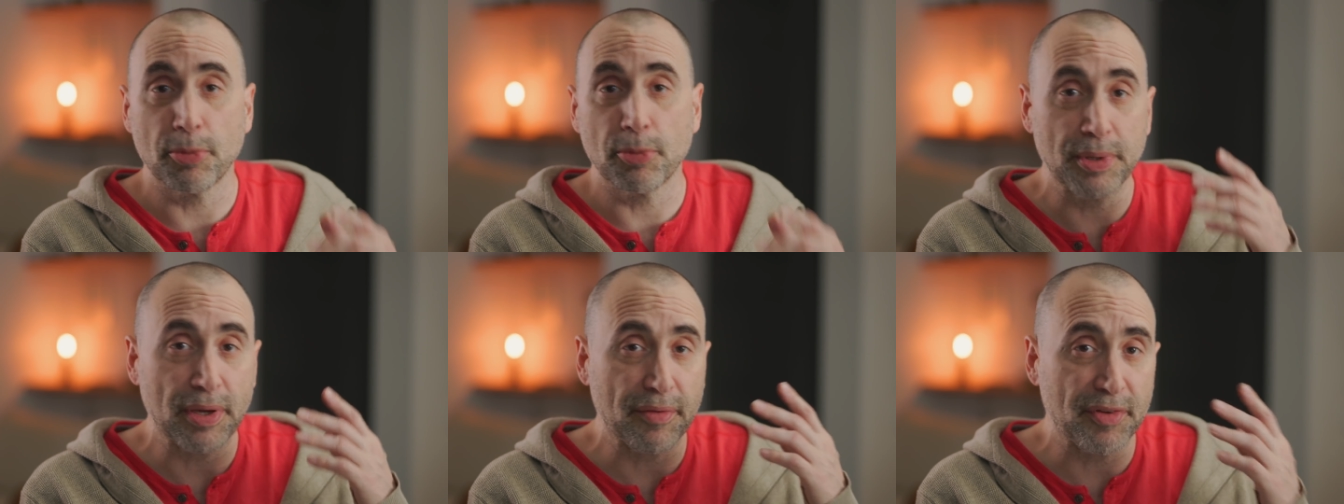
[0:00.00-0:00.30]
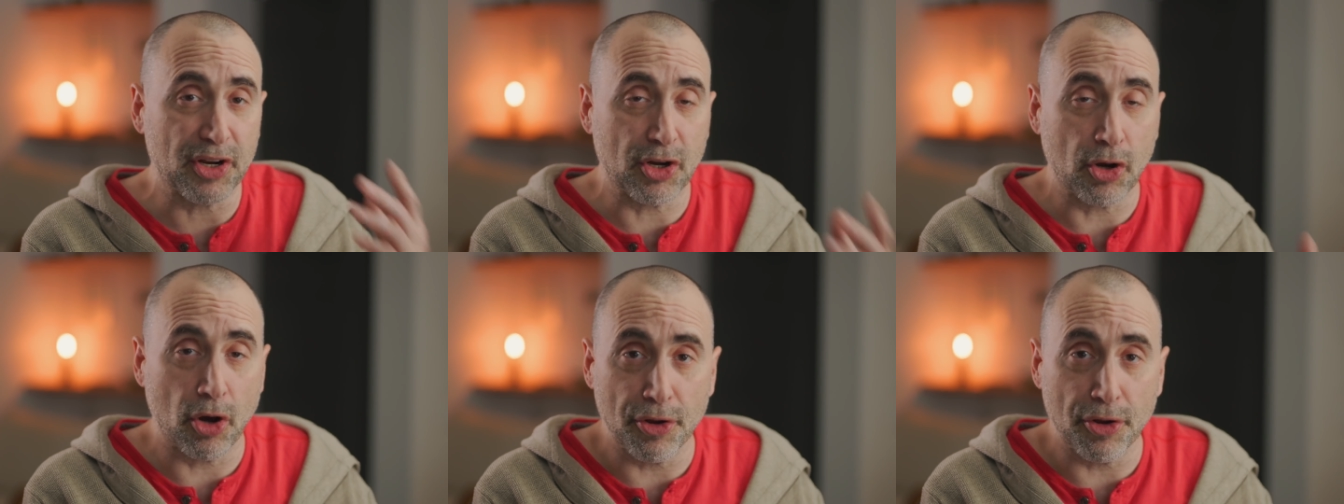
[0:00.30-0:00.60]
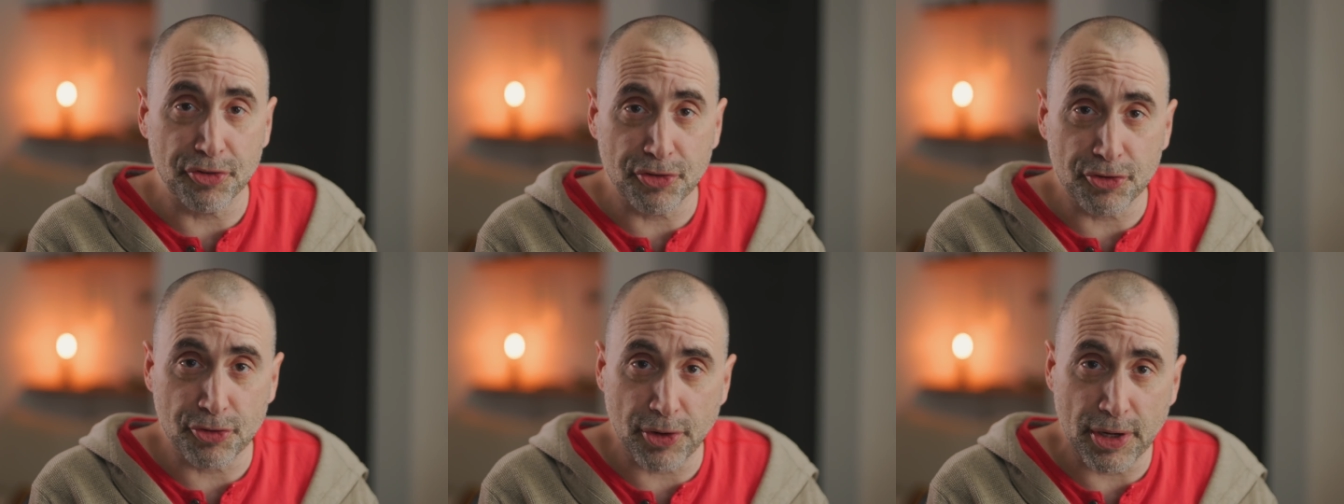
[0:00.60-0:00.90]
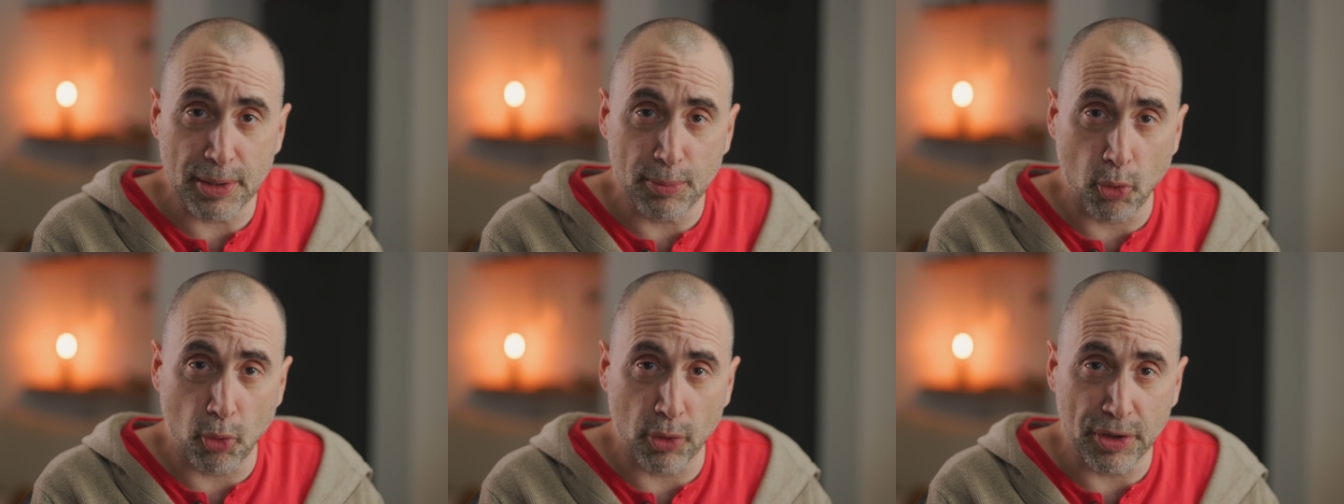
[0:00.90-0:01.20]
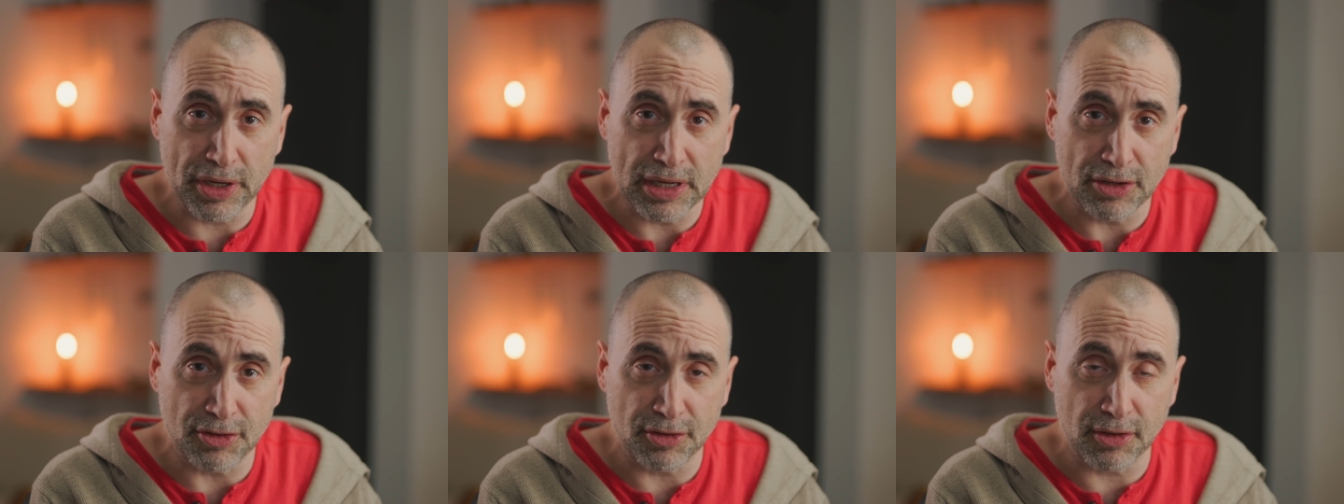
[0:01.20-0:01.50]
to be able to concentrate
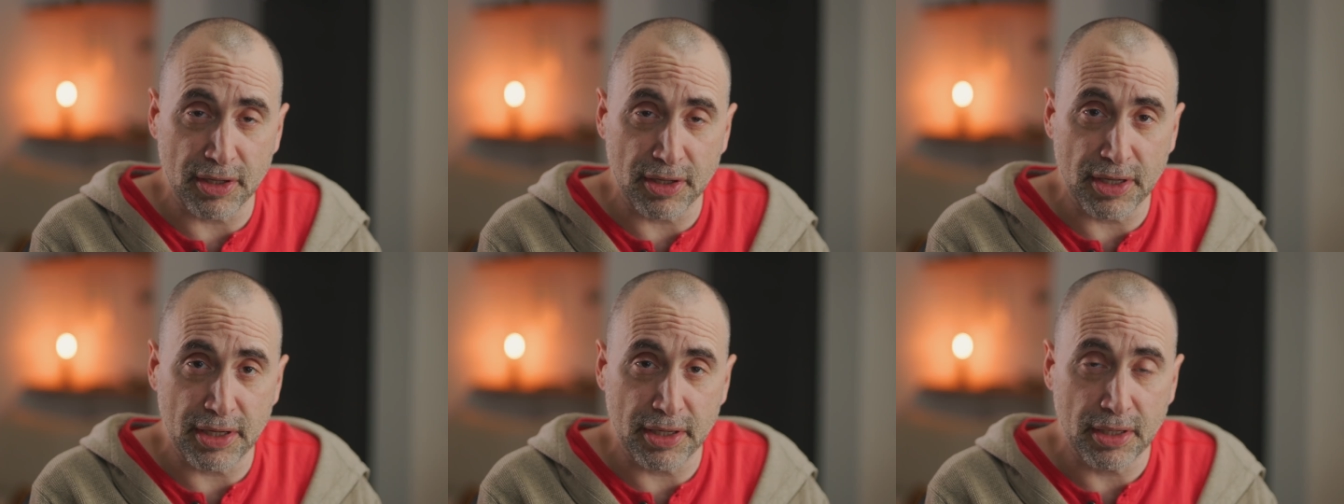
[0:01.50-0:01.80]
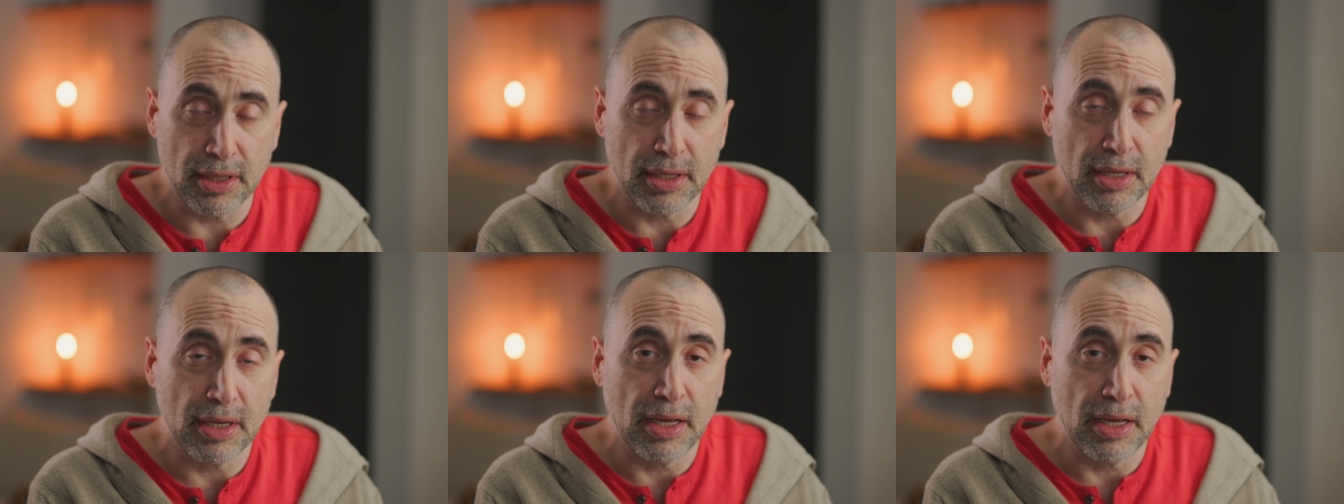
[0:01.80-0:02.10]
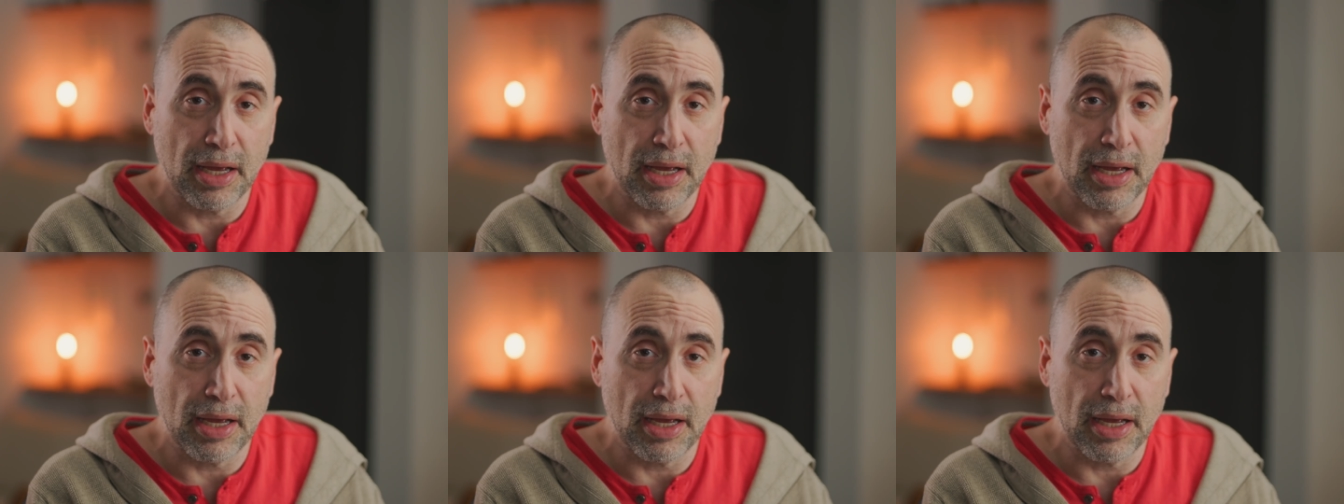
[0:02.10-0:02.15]
more easily.